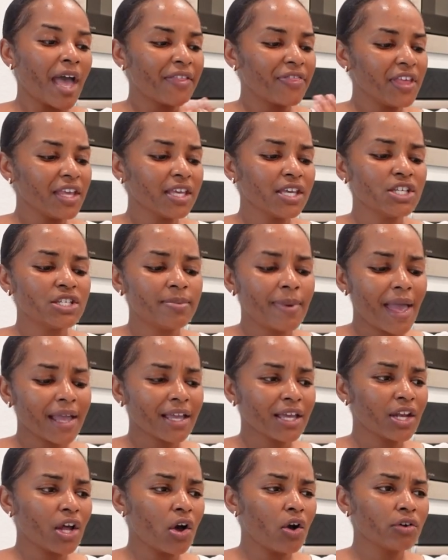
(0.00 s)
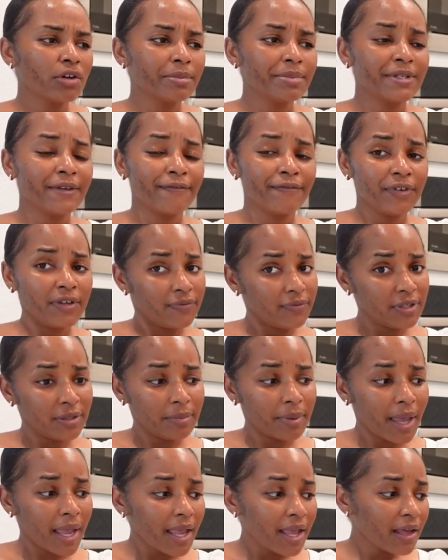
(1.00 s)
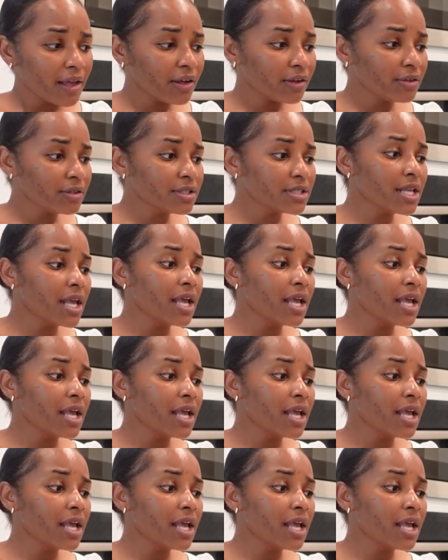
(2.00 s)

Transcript: I think each bag can hold up to 50 pounds.